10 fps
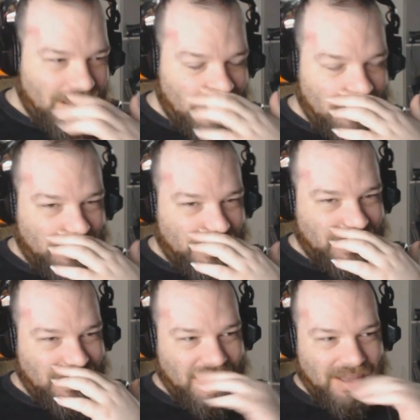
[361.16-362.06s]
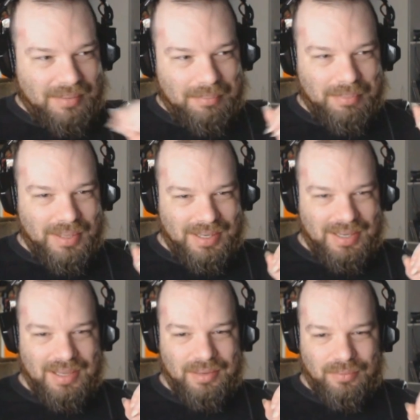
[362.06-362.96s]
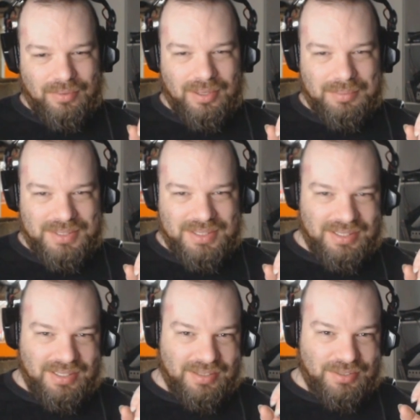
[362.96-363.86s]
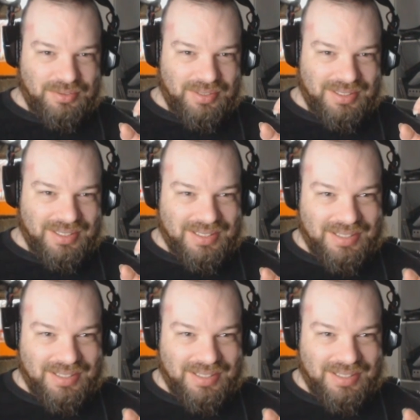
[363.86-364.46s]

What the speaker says: I put that bit in where I'm sitting there trying to